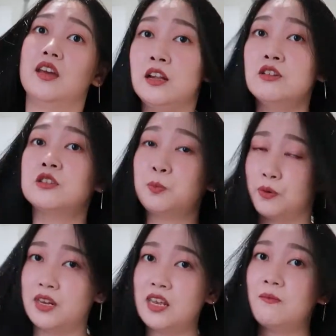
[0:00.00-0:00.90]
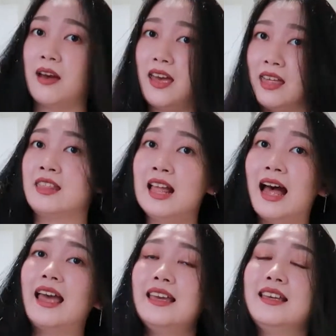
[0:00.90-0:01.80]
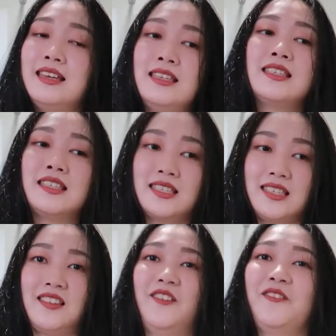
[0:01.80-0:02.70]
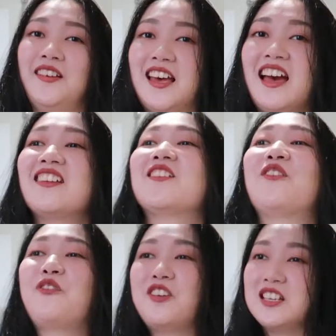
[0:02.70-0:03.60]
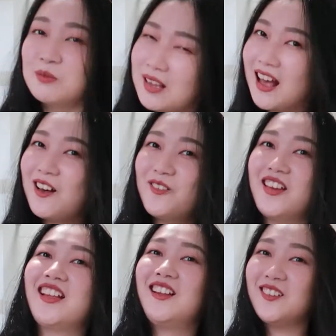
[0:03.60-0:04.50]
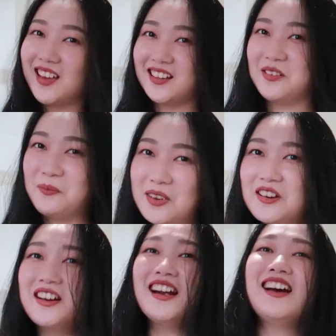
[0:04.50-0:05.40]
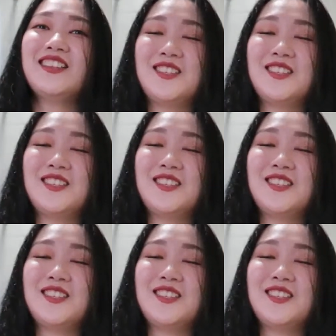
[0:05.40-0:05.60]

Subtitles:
It looks pretty, but at night it's kind of freaks me out when I look at the mirror.